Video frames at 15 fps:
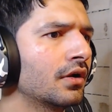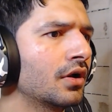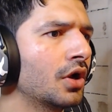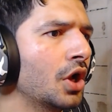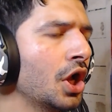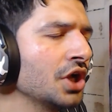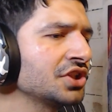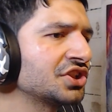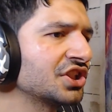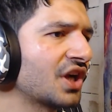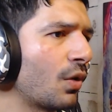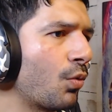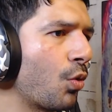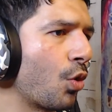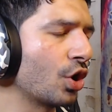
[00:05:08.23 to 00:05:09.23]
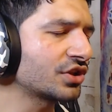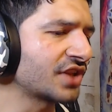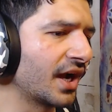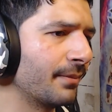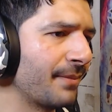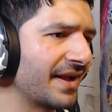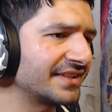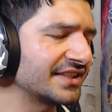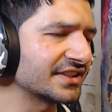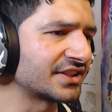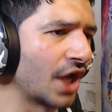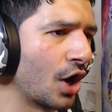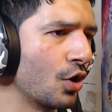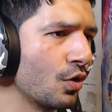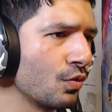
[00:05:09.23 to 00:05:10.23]
Huh? She got water magic
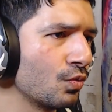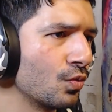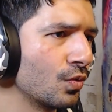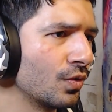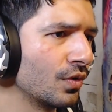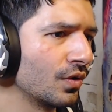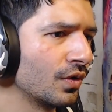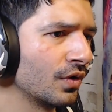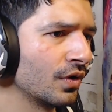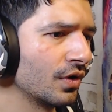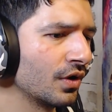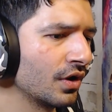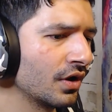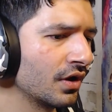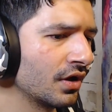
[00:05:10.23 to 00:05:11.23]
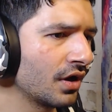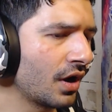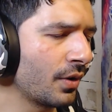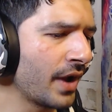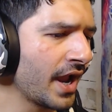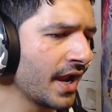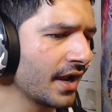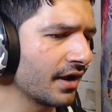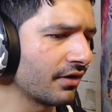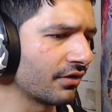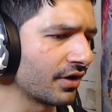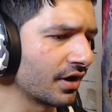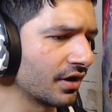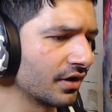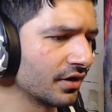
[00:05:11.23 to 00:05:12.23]
too? Oh, hey, Eona.